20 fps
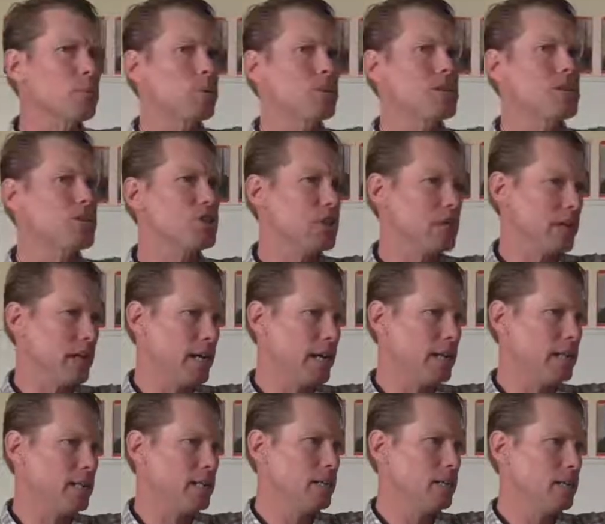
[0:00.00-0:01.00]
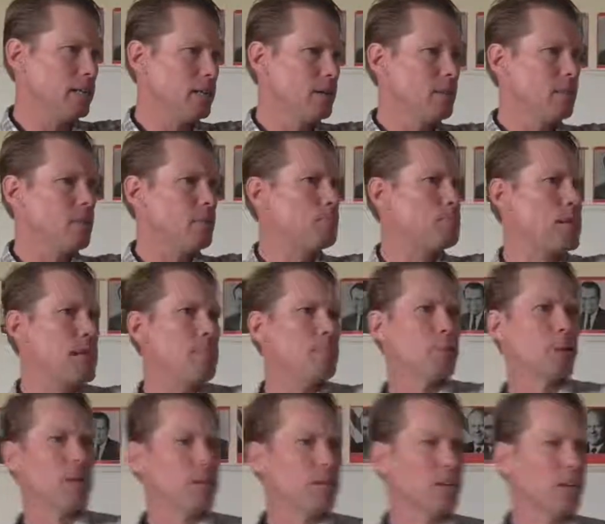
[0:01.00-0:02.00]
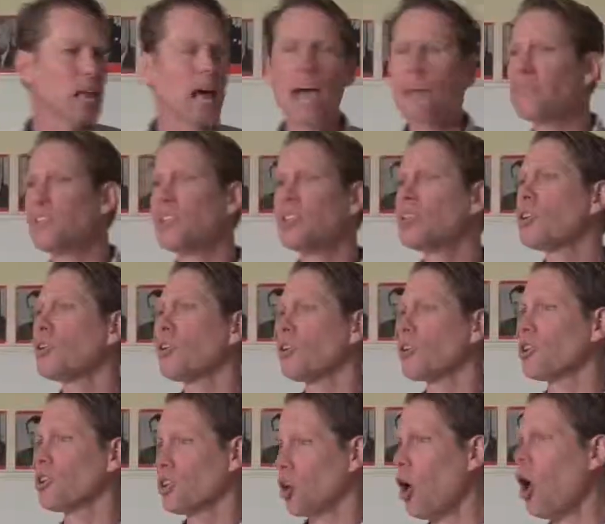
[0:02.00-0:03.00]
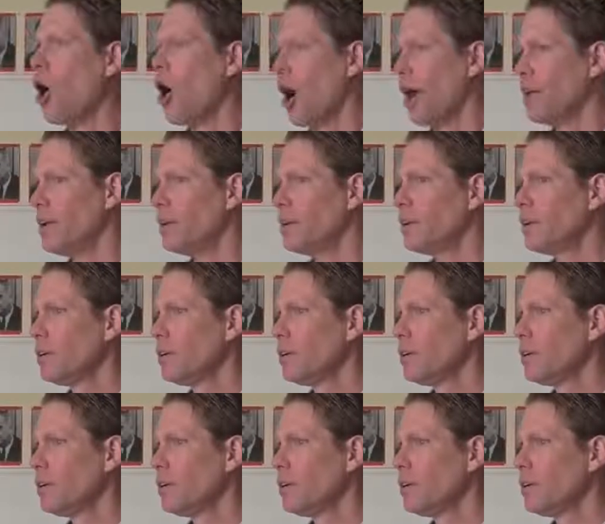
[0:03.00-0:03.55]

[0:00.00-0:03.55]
appreciate the people in your life until they're gone?